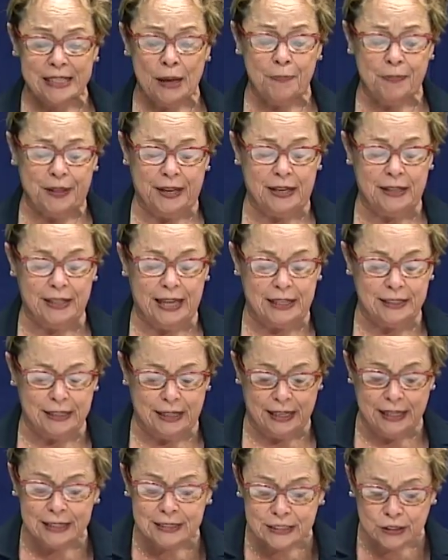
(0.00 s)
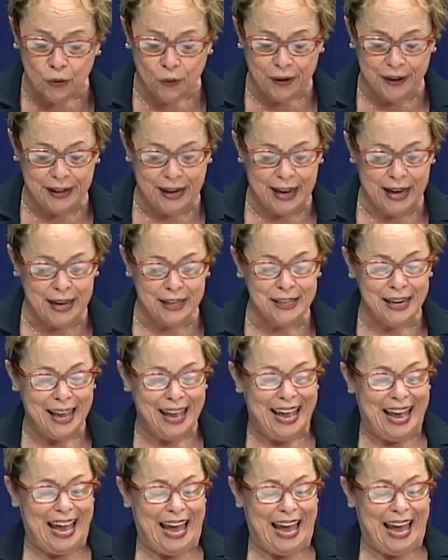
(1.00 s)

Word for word: something that is going on,